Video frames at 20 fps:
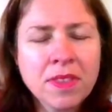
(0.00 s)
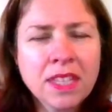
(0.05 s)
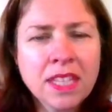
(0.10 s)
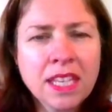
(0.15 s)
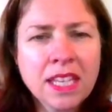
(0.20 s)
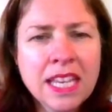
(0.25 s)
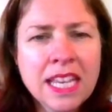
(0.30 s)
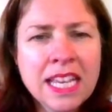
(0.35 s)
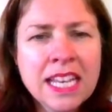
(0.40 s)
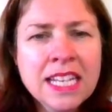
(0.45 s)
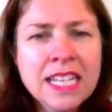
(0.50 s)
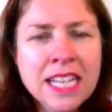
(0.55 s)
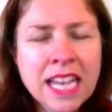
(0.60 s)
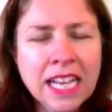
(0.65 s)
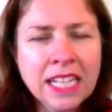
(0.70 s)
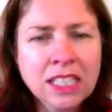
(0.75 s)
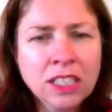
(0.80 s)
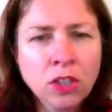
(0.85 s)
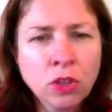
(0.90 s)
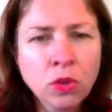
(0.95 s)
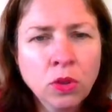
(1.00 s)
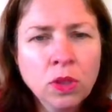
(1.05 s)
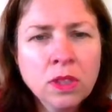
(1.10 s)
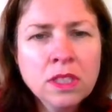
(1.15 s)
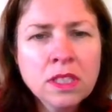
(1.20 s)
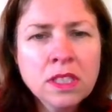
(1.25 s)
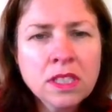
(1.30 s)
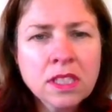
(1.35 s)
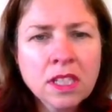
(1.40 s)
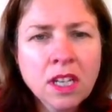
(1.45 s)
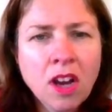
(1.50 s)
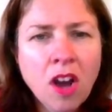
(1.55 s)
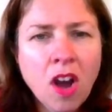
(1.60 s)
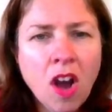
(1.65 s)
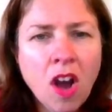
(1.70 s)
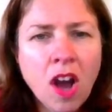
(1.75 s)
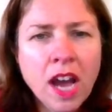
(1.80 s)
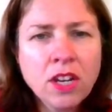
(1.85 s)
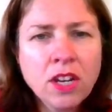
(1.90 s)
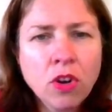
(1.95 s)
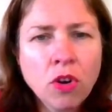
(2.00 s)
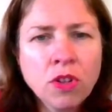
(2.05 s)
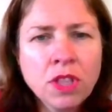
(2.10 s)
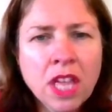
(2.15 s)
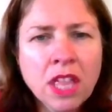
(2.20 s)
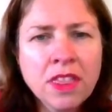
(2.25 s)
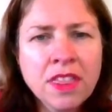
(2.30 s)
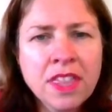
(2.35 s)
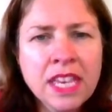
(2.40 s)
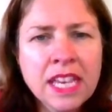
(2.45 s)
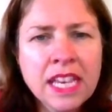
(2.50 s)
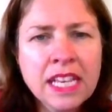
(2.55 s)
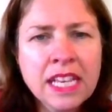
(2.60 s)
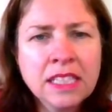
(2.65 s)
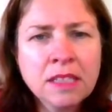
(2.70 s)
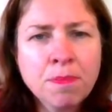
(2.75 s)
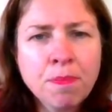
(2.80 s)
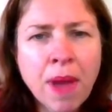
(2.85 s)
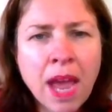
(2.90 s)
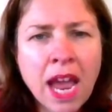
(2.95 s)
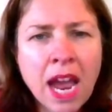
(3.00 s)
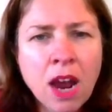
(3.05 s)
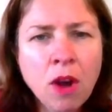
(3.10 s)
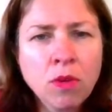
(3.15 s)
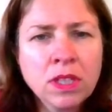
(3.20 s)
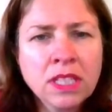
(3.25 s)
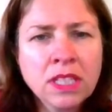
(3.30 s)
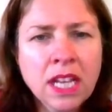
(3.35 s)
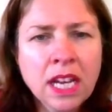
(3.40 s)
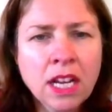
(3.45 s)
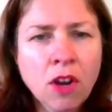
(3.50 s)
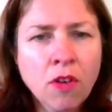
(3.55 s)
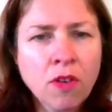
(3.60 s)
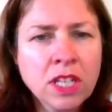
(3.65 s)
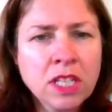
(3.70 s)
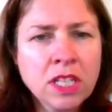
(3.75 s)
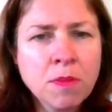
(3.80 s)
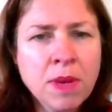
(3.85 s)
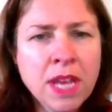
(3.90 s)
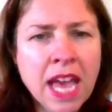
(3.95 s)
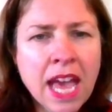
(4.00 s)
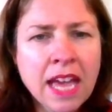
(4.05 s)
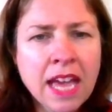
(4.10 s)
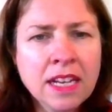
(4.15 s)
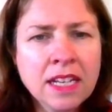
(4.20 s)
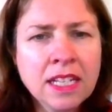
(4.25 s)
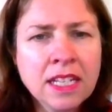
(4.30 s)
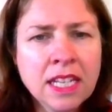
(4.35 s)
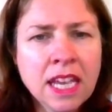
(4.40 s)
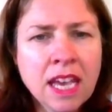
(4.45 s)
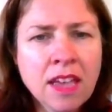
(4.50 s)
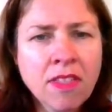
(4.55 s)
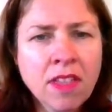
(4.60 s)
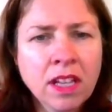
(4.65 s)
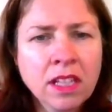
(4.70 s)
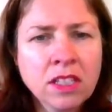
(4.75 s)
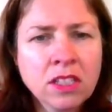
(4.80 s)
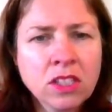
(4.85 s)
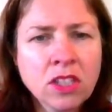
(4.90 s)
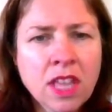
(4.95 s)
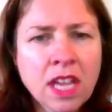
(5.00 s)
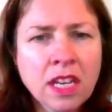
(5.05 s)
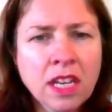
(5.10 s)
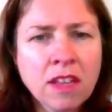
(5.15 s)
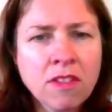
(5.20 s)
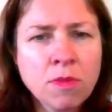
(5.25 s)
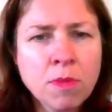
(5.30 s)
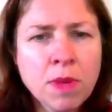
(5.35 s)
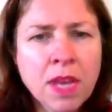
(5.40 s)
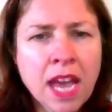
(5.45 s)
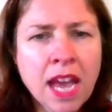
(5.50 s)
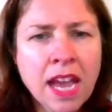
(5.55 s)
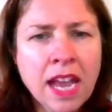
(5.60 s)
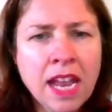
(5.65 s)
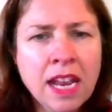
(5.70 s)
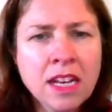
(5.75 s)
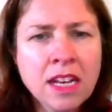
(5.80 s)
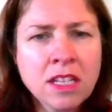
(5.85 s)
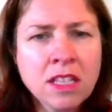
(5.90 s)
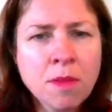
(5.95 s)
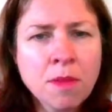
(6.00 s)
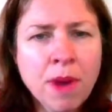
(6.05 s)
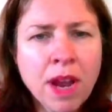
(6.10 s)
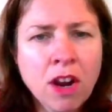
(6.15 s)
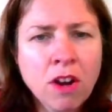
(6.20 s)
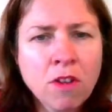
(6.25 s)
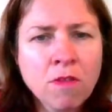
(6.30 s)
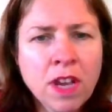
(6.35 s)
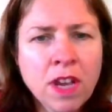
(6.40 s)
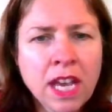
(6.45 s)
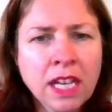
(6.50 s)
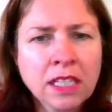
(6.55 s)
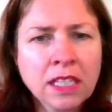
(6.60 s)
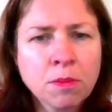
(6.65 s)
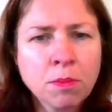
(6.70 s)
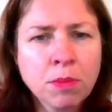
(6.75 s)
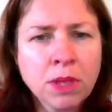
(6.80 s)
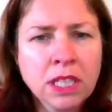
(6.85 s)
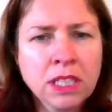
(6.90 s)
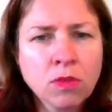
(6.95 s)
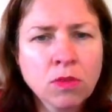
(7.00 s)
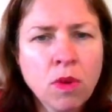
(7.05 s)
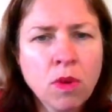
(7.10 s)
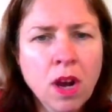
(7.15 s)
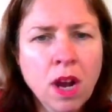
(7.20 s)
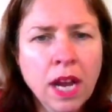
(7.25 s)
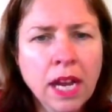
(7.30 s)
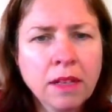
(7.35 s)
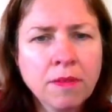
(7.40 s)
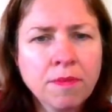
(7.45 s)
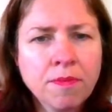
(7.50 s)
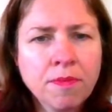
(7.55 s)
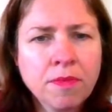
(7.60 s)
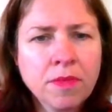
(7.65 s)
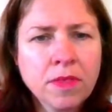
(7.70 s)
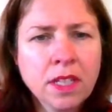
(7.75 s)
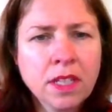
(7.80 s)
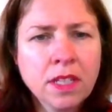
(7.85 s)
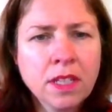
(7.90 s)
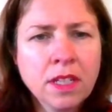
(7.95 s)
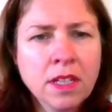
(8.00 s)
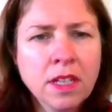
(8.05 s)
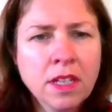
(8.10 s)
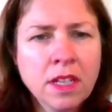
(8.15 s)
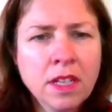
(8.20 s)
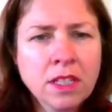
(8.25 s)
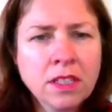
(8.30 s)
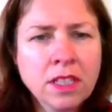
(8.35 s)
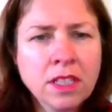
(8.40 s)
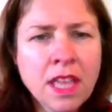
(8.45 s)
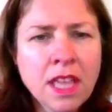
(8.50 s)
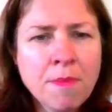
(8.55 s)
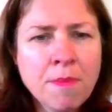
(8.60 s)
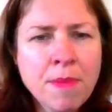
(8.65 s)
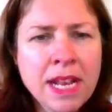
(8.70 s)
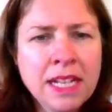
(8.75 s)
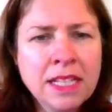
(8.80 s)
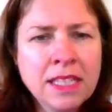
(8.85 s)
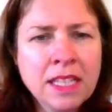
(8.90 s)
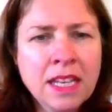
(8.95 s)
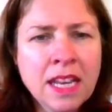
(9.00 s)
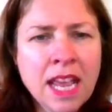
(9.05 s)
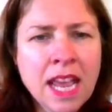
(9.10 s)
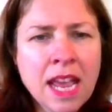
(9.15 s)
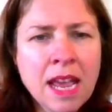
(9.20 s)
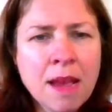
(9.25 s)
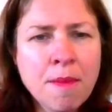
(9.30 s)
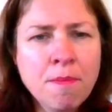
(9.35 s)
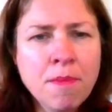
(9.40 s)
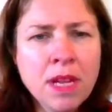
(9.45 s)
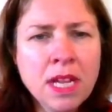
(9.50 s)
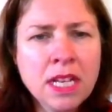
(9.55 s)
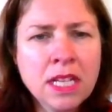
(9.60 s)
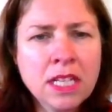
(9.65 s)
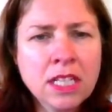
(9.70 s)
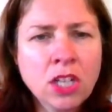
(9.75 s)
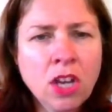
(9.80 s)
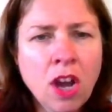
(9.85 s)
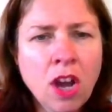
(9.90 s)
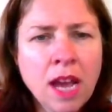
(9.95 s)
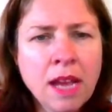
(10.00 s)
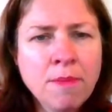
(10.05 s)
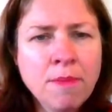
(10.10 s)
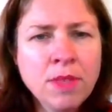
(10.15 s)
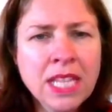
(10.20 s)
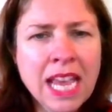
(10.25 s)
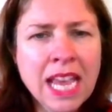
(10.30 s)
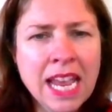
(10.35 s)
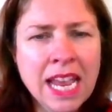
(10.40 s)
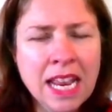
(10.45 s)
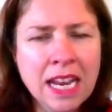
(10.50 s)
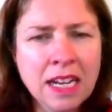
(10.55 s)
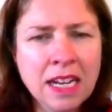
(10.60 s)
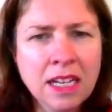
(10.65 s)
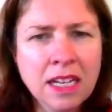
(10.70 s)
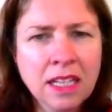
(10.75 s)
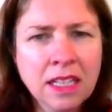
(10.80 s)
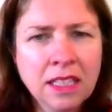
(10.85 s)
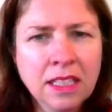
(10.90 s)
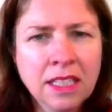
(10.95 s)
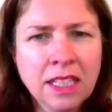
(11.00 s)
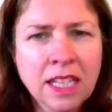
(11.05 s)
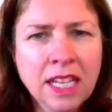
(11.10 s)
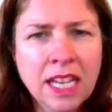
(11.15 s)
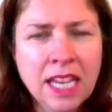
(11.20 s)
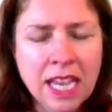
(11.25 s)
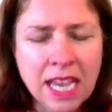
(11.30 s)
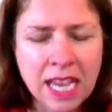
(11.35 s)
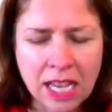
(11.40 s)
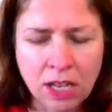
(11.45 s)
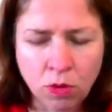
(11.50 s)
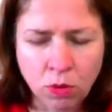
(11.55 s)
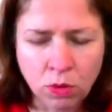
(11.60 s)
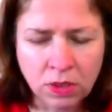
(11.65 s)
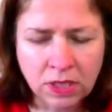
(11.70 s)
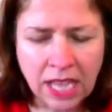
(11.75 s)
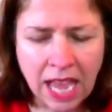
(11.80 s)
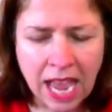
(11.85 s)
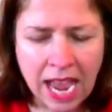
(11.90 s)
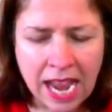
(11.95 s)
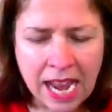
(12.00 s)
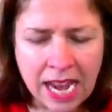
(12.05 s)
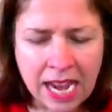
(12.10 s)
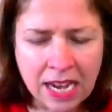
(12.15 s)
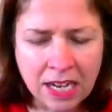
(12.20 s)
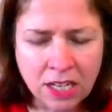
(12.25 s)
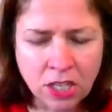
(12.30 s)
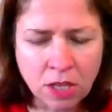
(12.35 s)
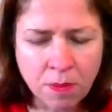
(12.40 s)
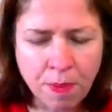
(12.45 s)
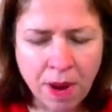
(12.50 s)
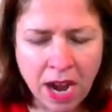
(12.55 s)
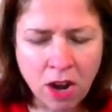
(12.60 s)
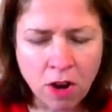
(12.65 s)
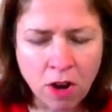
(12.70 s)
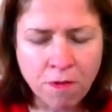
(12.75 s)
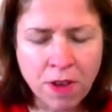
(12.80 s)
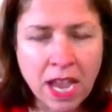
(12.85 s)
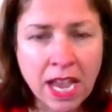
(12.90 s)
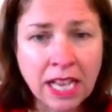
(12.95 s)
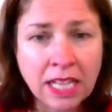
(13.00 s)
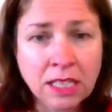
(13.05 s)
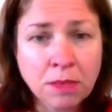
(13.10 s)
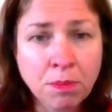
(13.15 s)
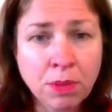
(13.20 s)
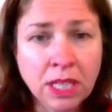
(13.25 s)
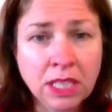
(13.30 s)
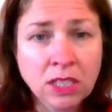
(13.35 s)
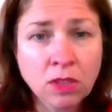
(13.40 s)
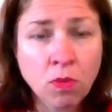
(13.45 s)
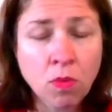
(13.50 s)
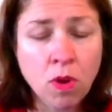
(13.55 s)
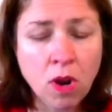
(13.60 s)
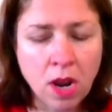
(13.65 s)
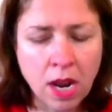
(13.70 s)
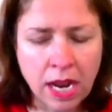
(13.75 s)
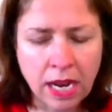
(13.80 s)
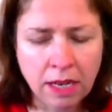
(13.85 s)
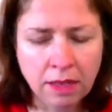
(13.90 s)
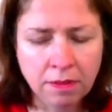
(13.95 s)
index laws, I know that these powers are going to be added together. So that gives me a to the power of x plus y. So that means that m times n equals a to the power of x plus y.